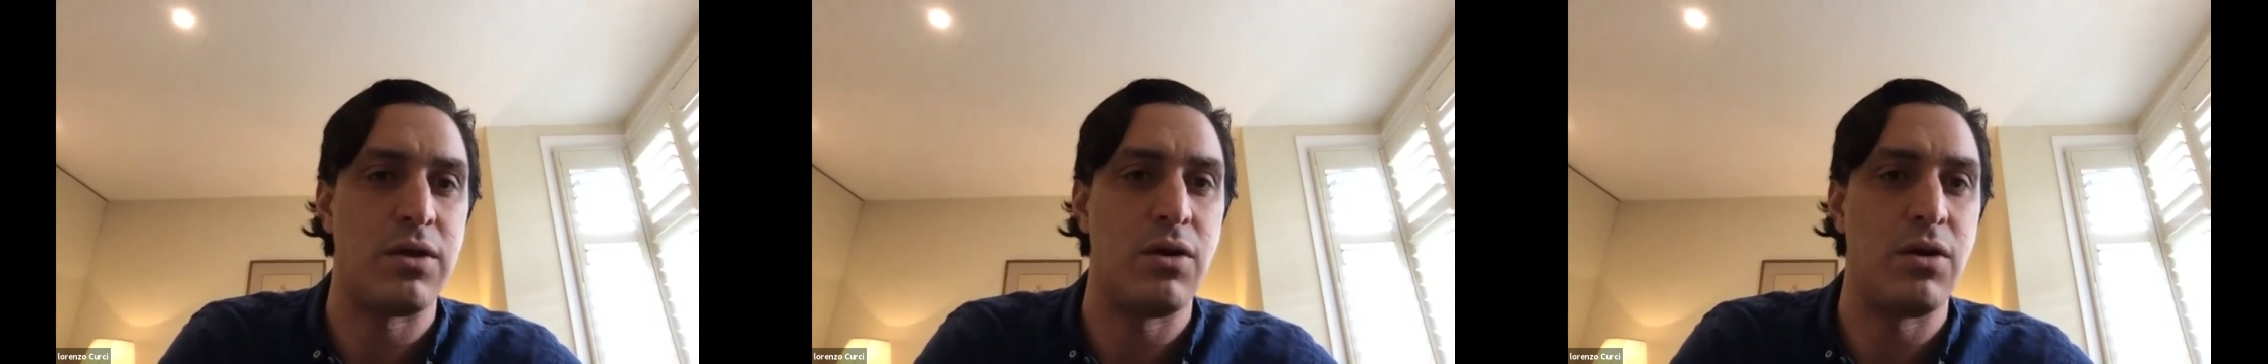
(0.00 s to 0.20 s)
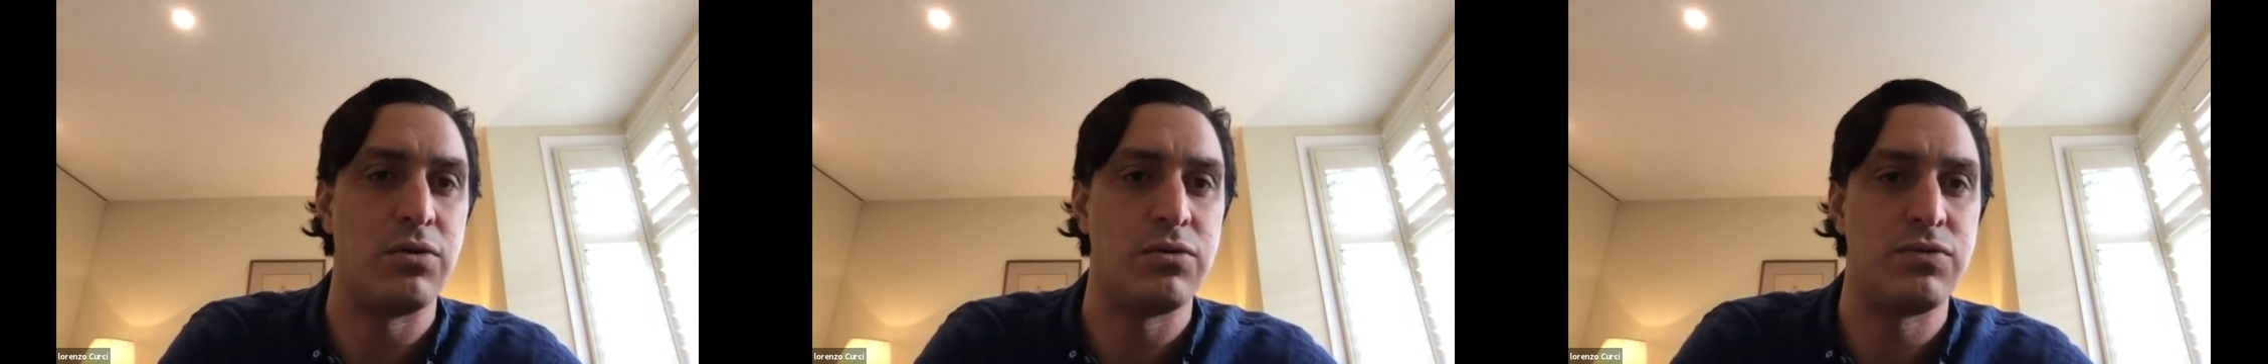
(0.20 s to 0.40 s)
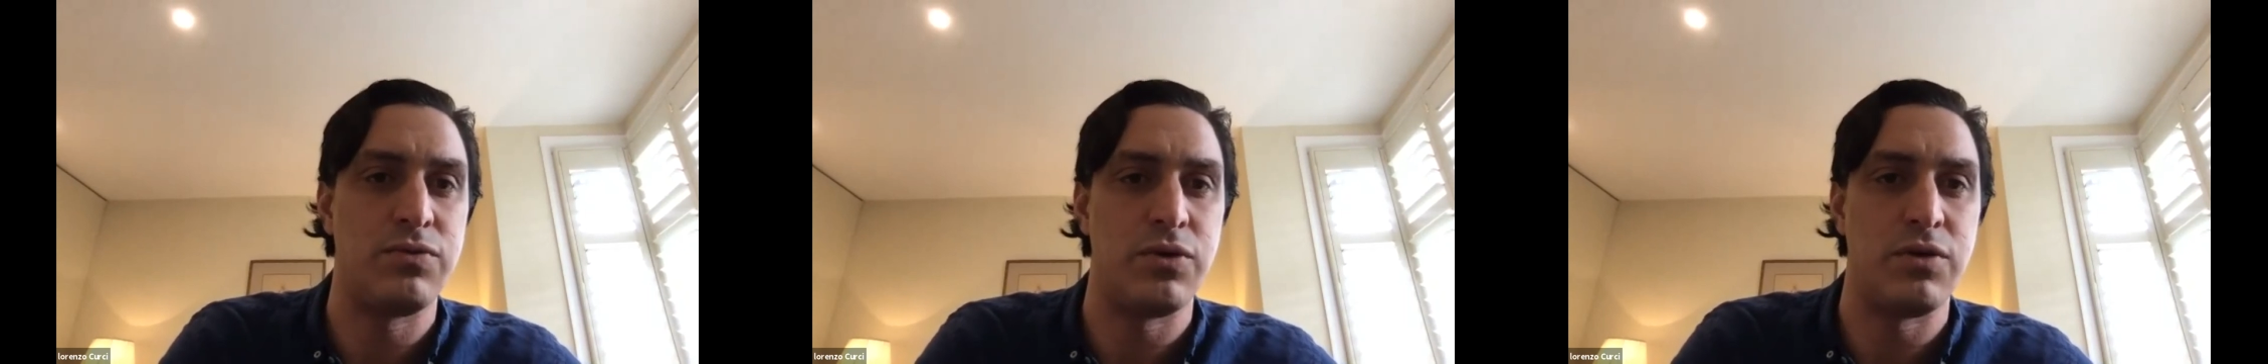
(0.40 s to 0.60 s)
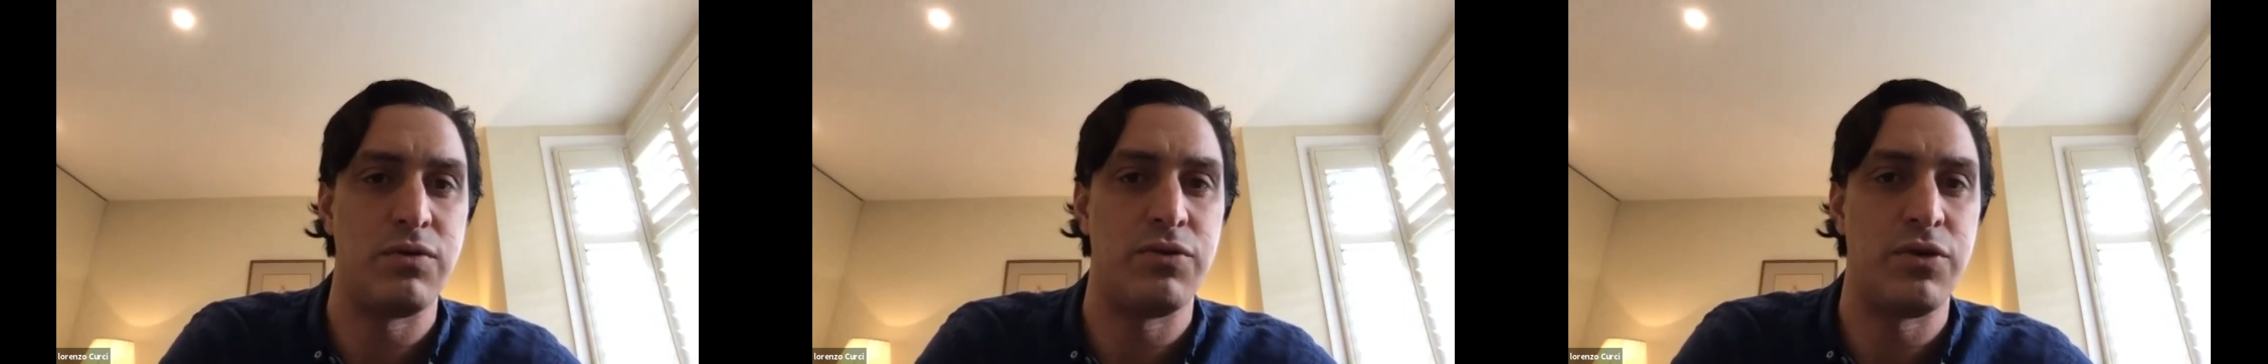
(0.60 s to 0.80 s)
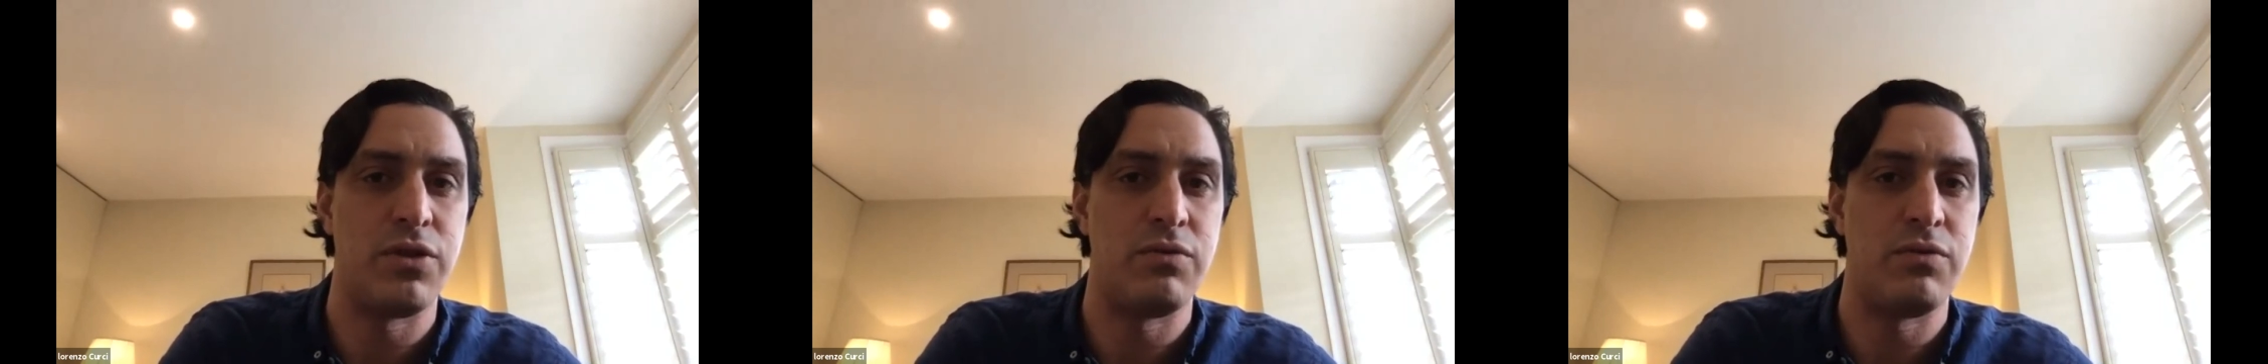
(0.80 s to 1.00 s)
goals
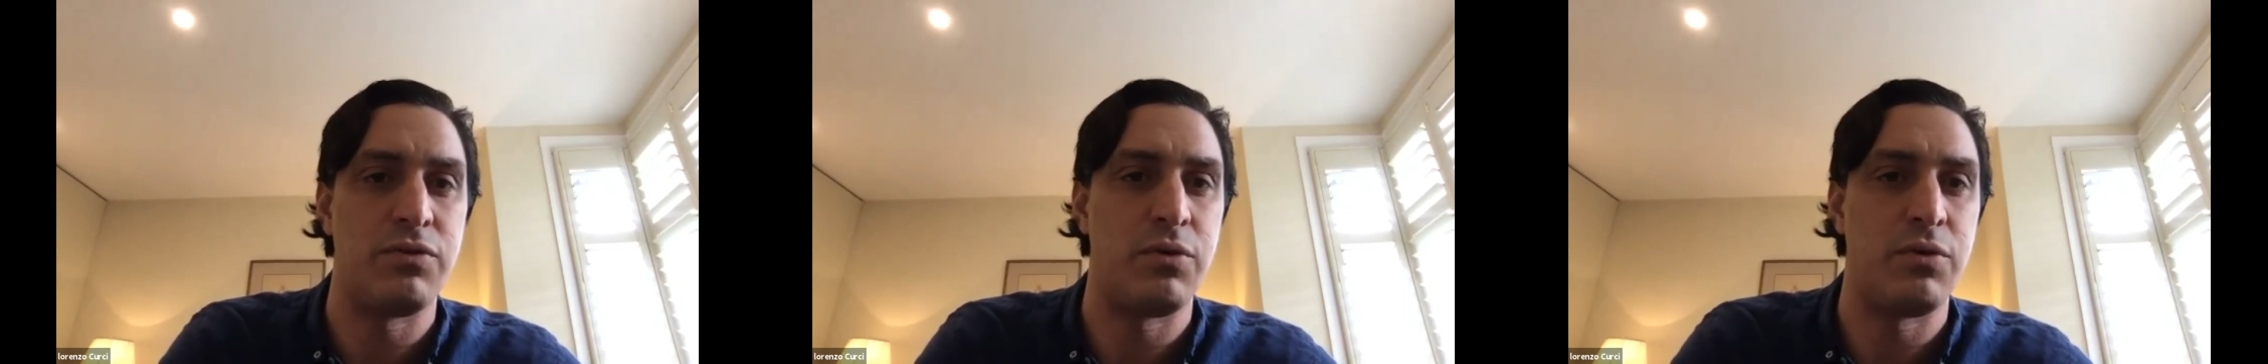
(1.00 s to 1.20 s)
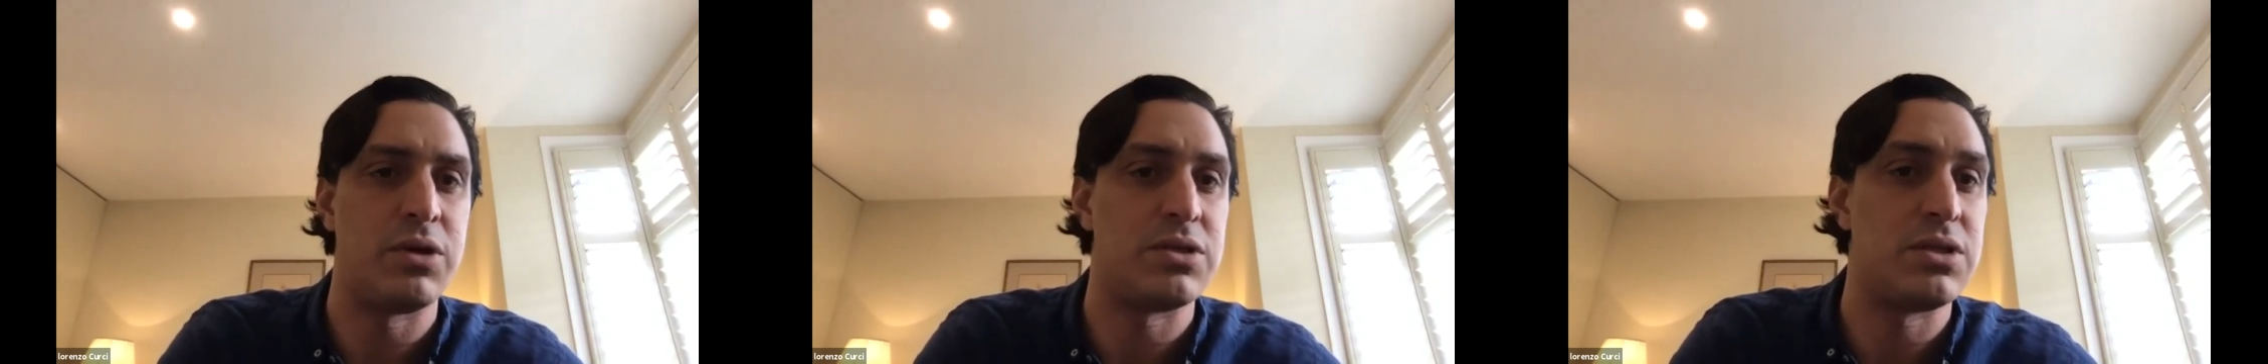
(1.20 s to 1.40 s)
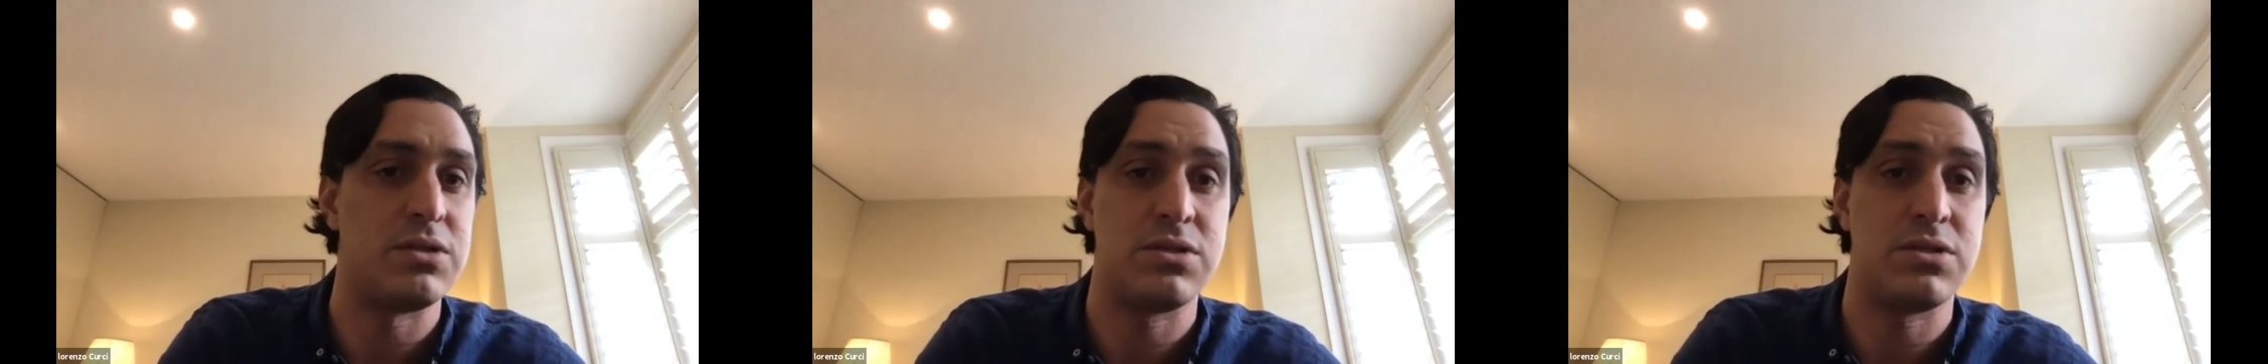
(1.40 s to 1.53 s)
for which